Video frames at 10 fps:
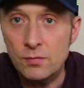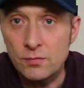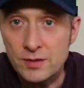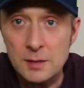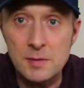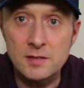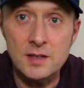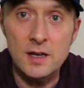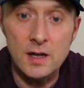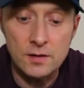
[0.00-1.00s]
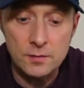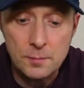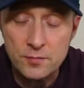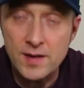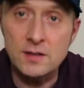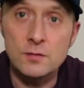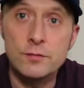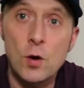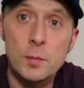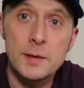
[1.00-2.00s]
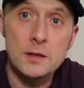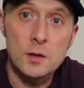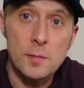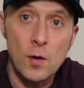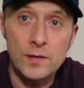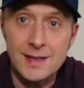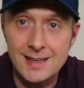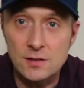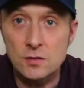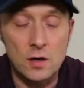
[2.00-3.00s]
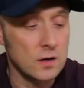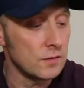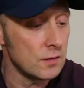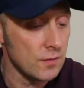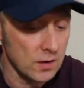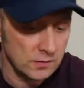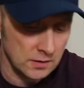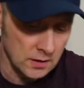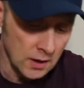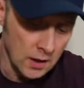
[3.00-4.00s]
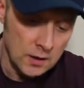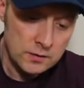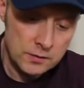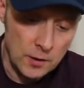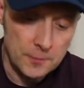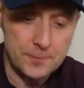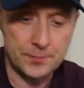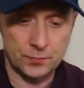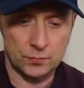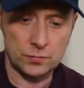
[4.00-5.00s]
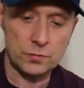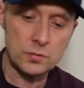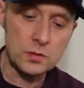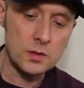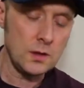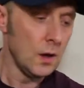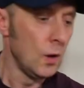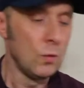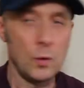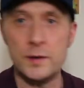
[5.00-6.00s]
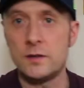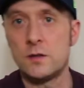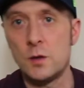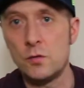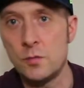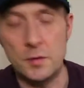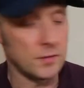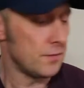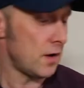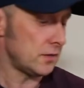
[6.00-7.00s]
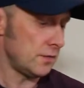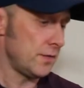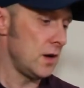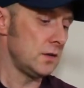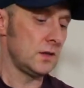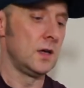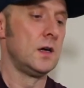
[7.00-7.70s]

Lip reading: demisting and preventing fog buildup on the inside of your visor. So what we need to do is remove the visor first.